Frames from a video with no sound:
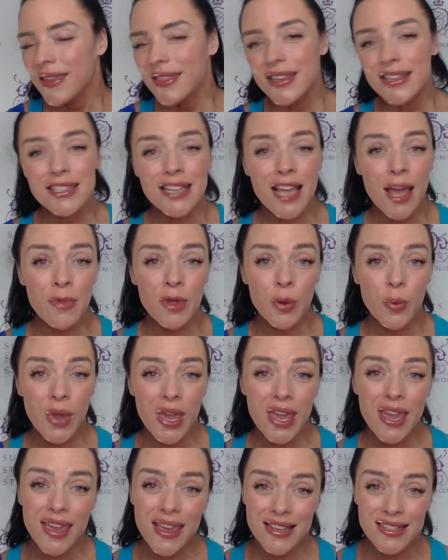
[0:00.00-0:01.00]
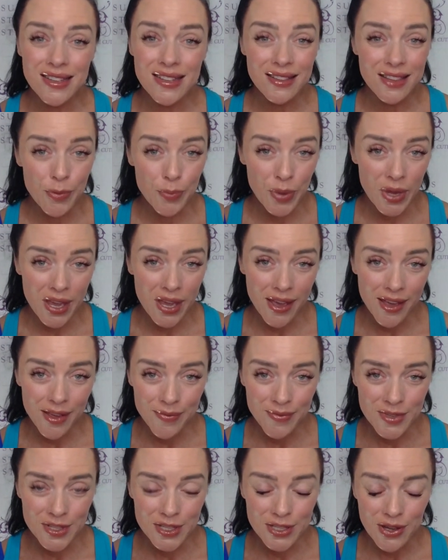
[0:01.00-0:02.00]
this coming week is Olympia,
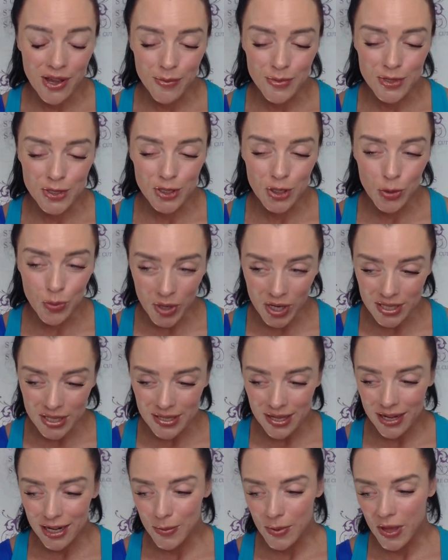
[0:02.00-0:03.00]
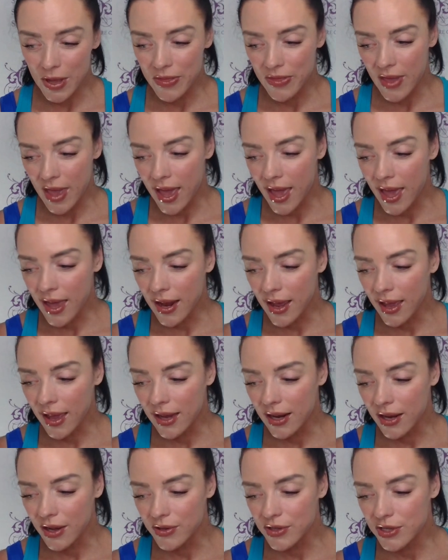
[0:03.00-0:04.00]
so I'm super excited about that. I
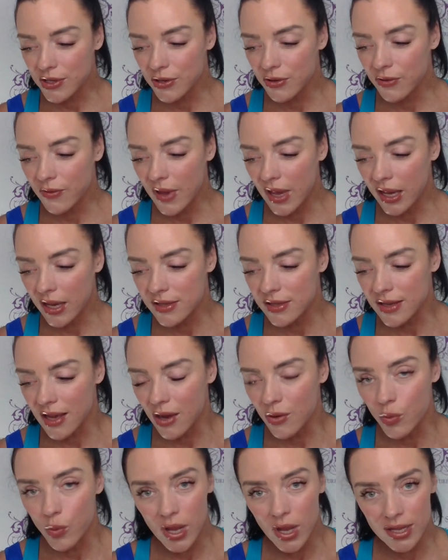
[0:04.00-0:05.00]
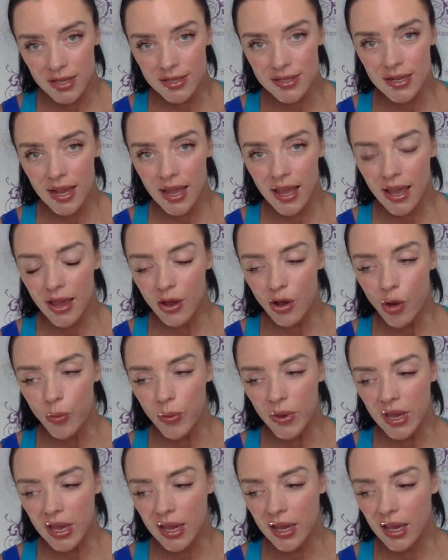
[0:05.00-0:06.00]
head out to Vegas on Wednesday,
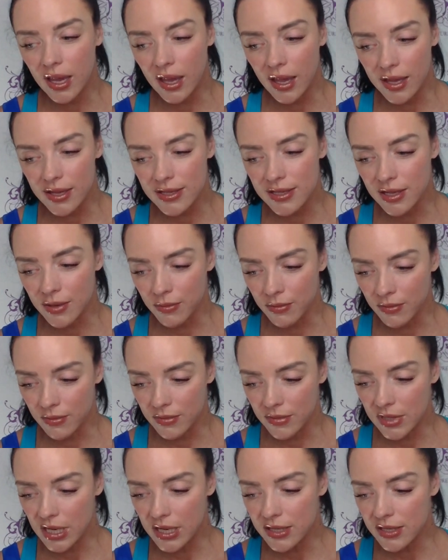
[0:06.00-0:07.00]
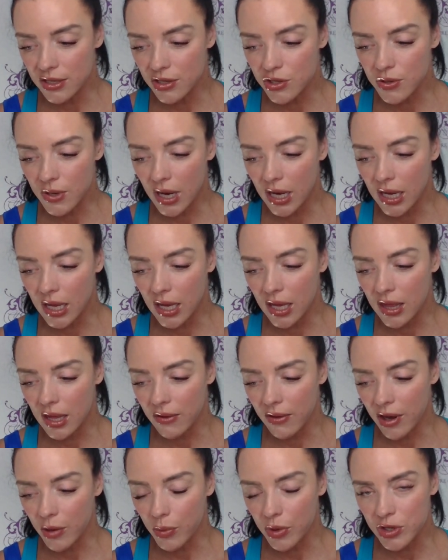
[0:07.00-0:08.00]
hoping I can get some decent training in.
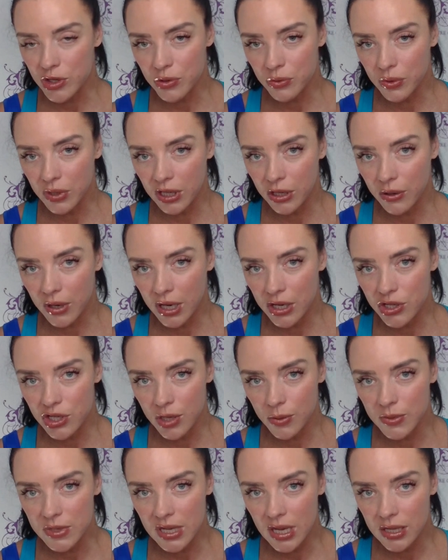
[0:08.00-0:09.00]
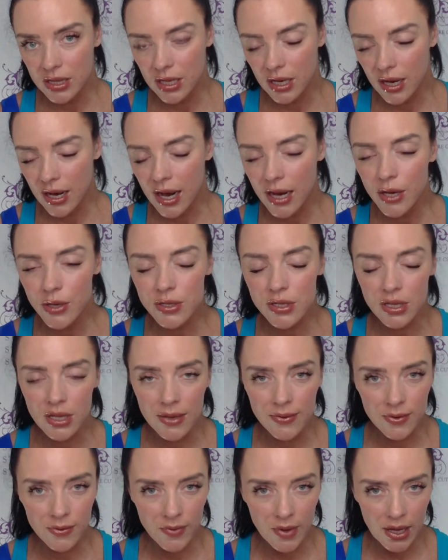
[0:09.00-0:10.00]
They've got a bunch of really great gyms out there. I used to
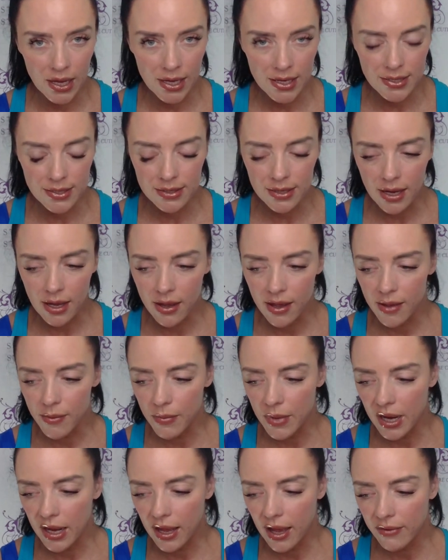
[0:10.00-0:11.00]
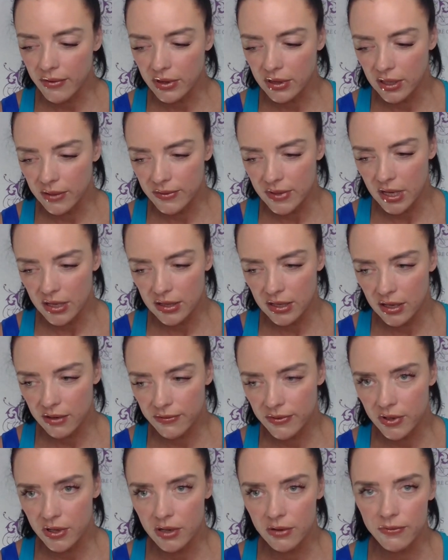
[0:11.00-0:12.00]
live in Vegas, but I haven't lived out there
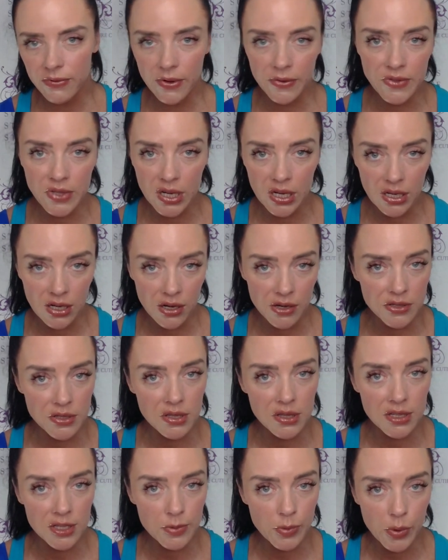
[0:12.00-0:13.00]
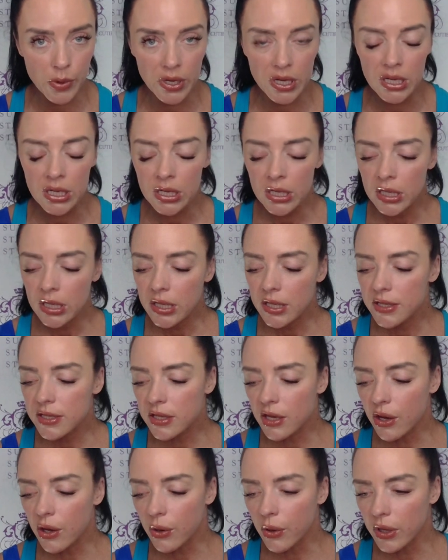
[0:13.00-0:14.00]
for 15 years at this point,
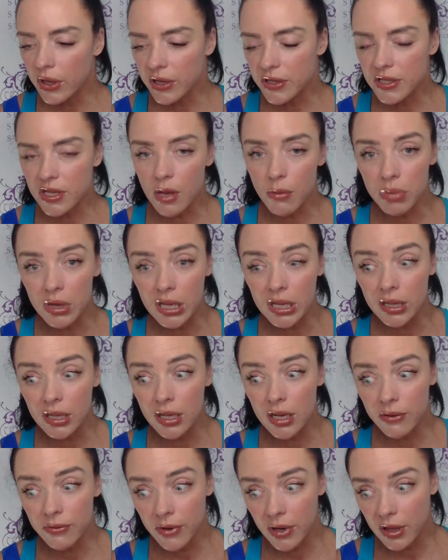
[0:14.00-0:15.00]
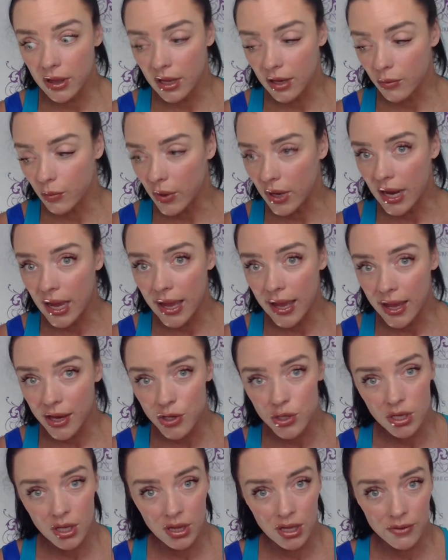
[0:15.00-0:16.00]
so it looks completely different than when I
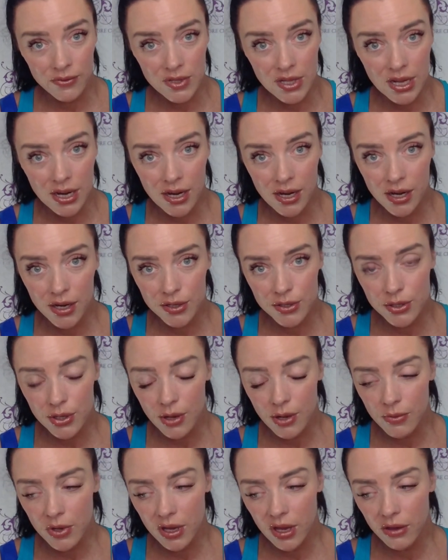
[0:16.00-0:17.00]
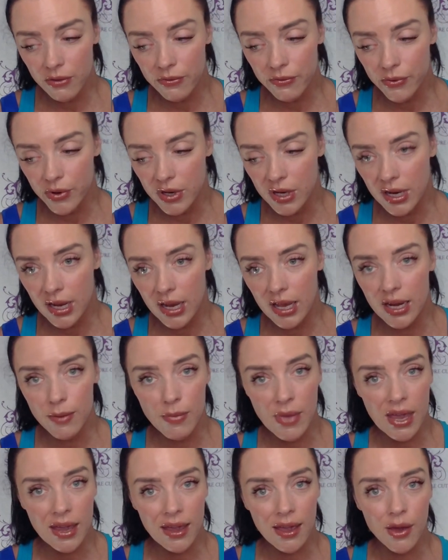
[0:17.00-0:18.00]
actually lived there, so I'm looking forward to getting
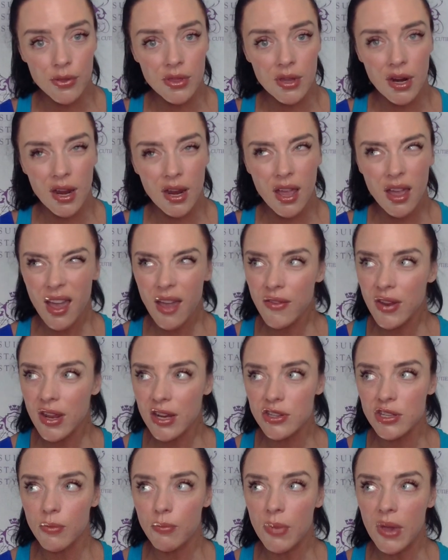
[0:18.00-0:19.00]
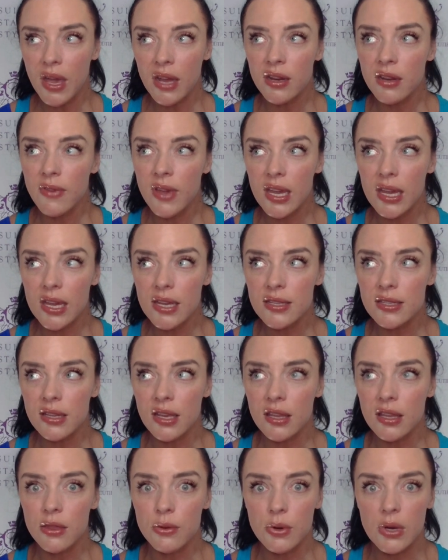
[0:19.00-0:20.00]
back out there. I haven't actually been to Vegas in
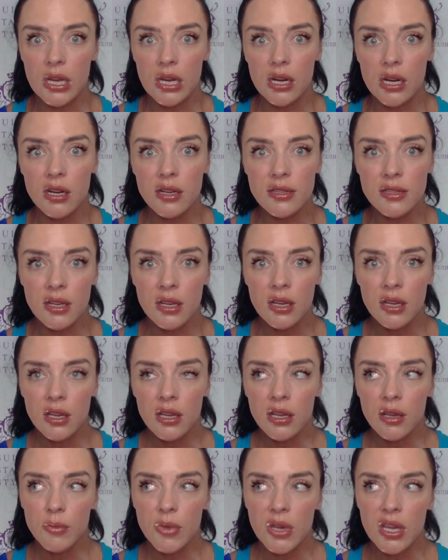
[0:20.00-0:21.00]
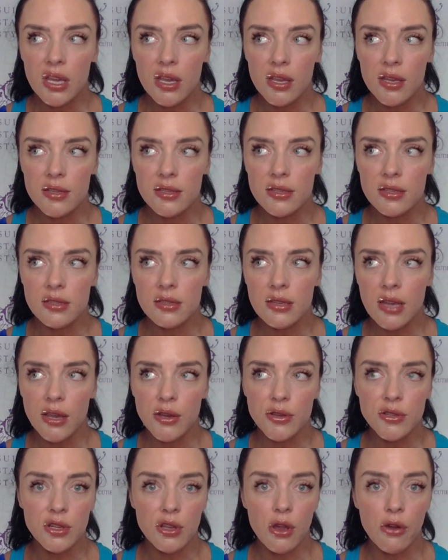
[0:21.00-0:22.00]
like 3 years, because I
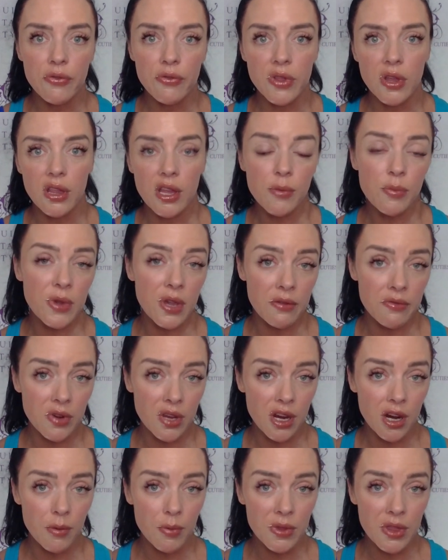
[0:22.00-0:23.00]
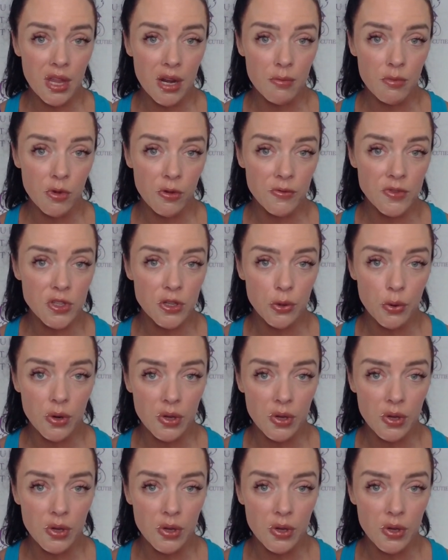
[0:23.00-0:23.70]
used to go for the Olympia every year, but then it moved to